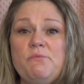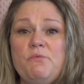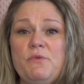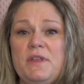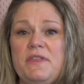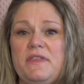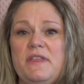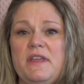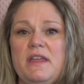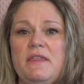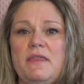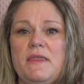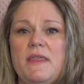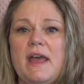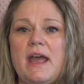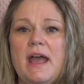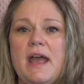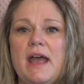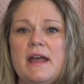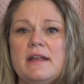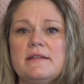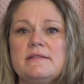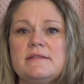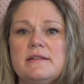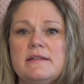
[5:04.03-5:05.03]
within
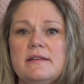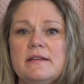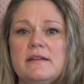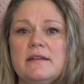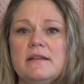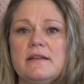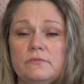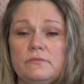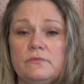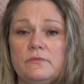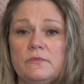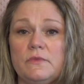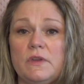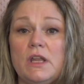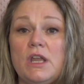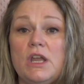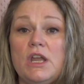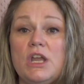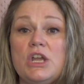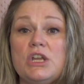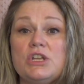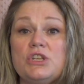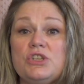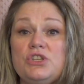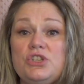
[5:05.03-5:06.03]
that.
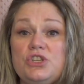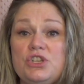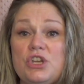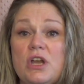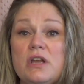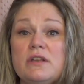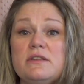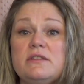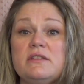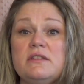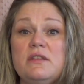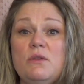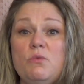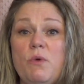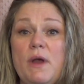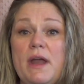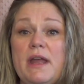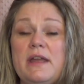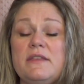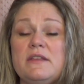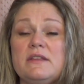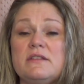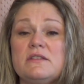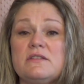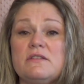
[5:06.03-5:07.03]
Just the
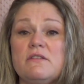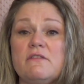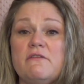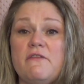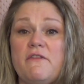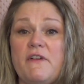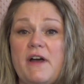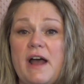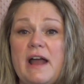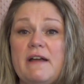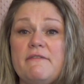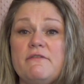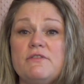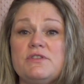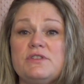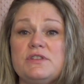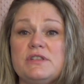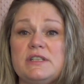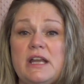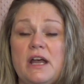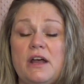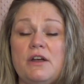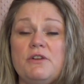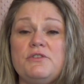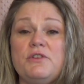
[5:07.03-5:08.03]
way that survivors
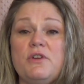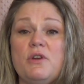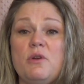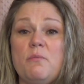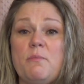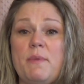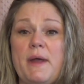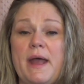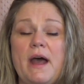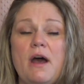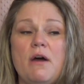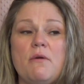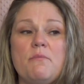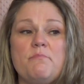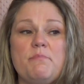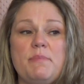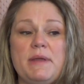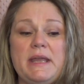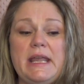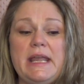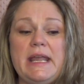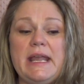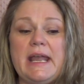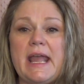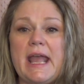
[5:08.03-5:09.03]
tell you about
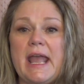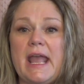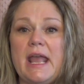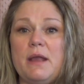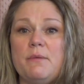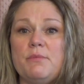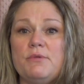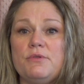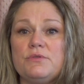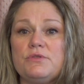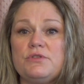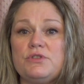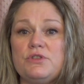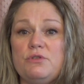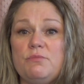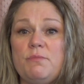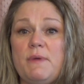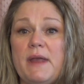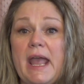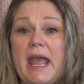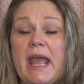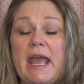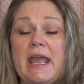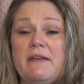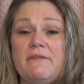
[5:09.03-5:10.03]
being able to
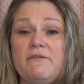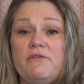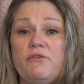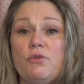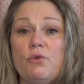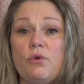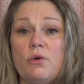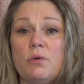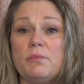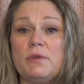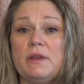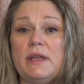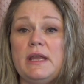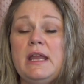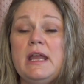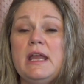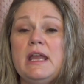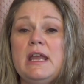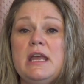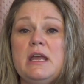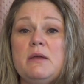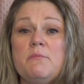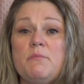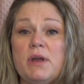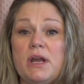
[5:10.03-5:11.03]
behave normally
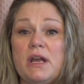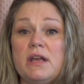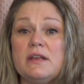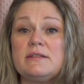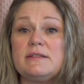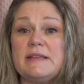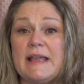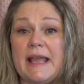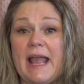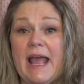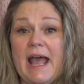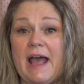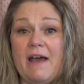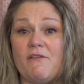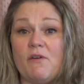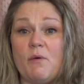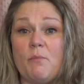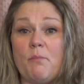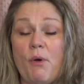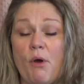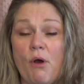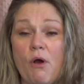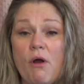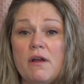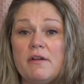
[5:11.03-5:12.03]
because they have a
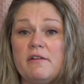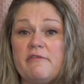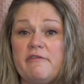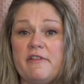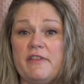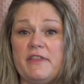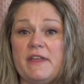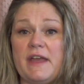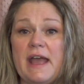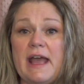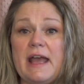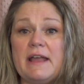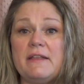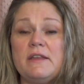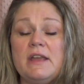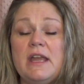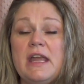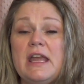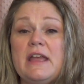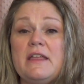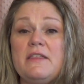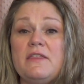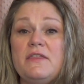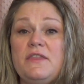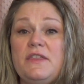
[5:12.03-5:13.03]
part for that,
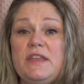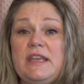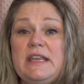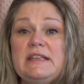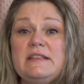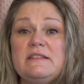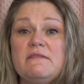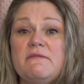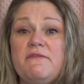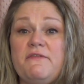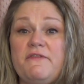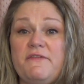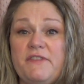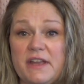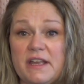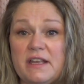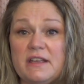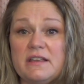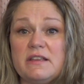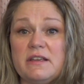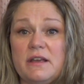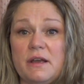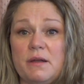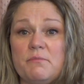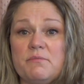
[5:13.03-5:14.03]
these
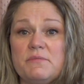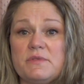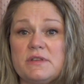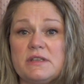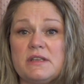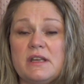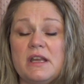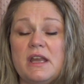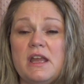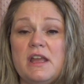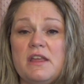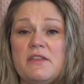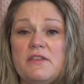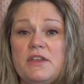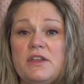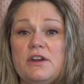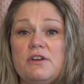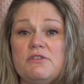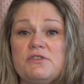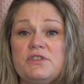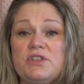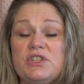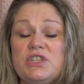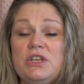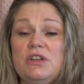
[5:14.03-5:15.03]
victims that
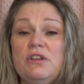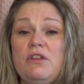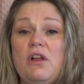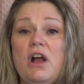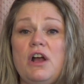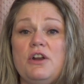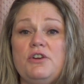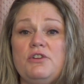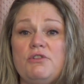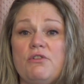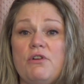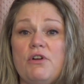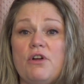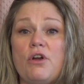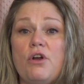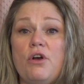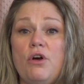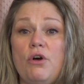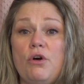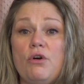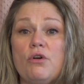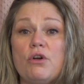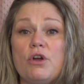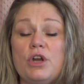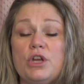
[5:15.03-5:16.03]
are still under
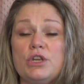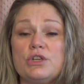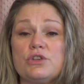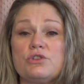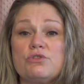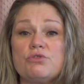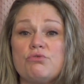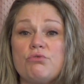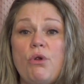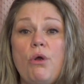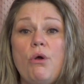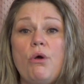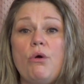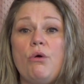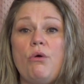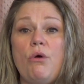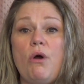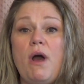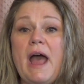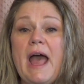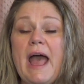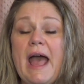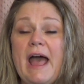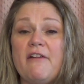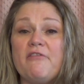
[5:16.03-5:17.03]
occult control
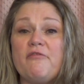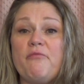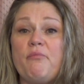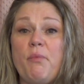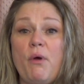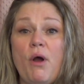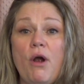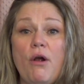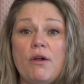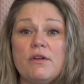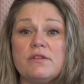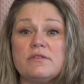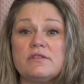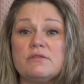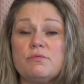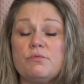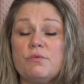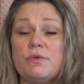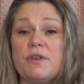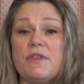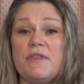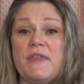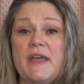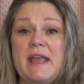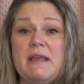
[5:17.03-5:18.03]
have parts
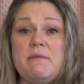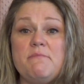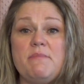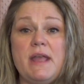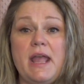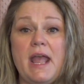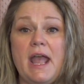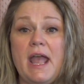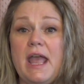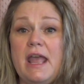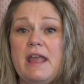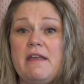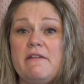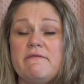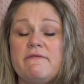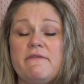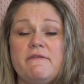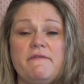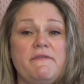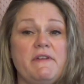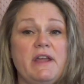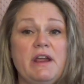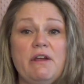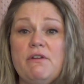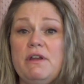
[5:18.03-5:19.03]
where they behave
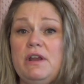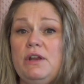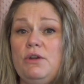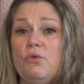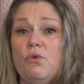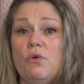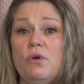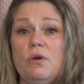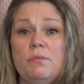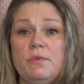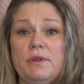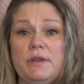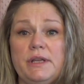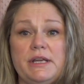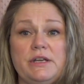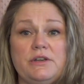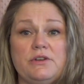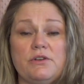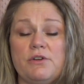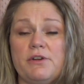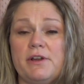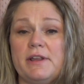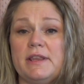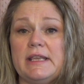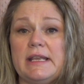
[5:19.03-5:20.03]
very normally
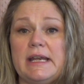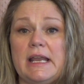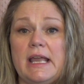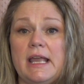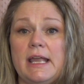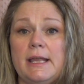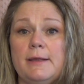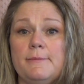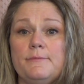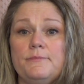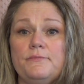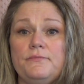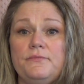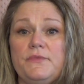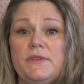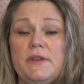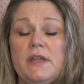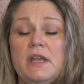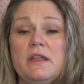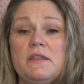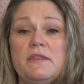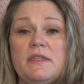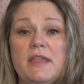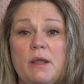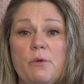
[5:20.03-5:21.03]
during the day.
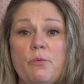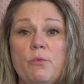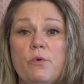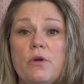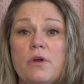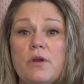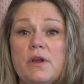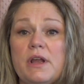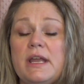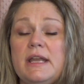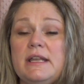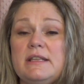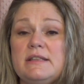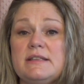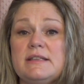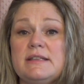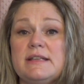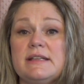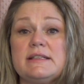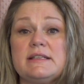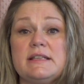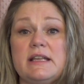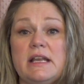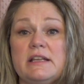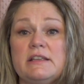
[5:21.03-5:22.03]
They work in
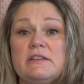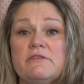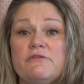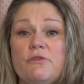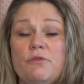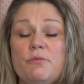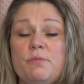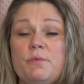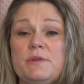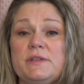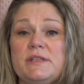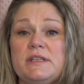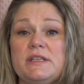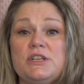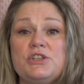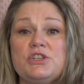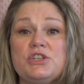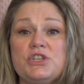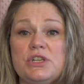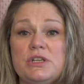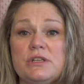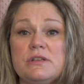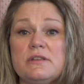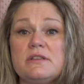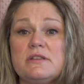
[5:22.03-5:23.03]
successful
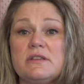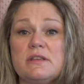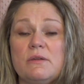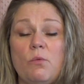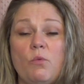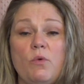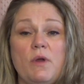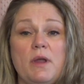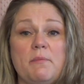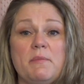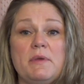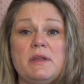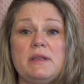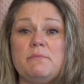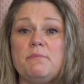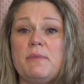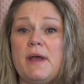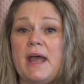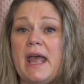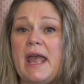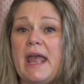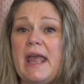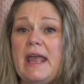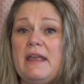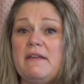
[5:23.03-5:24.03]
positions. The women
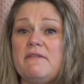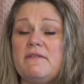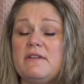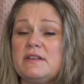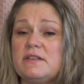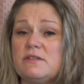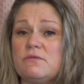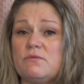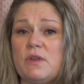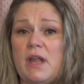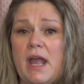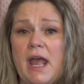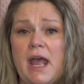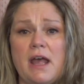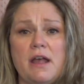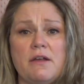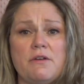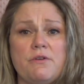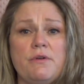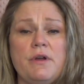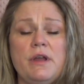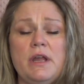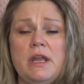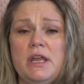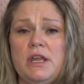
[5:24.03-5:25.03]
behave as
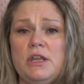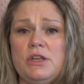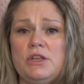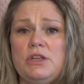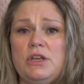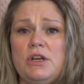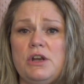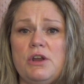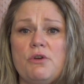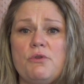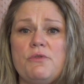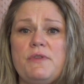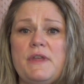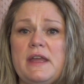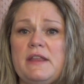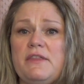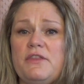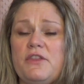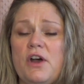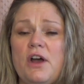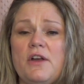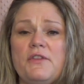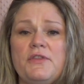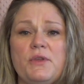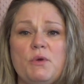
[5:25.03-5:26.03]
how, you know, they
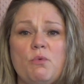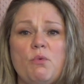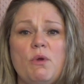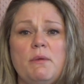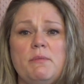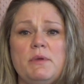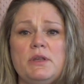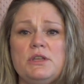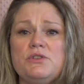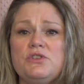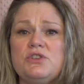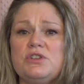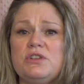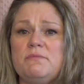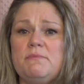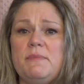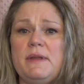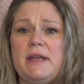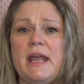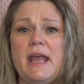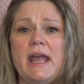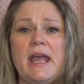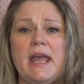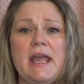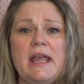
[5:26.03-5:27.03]
thought the women should
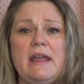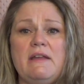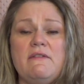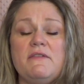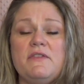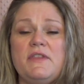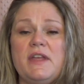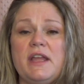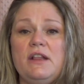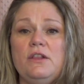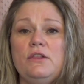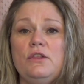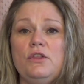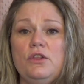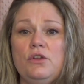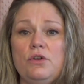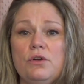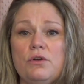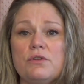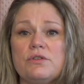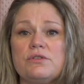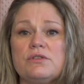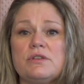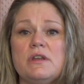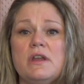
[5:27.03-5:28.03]
behave. They
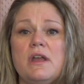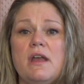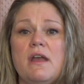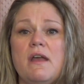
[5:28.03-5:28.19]
looked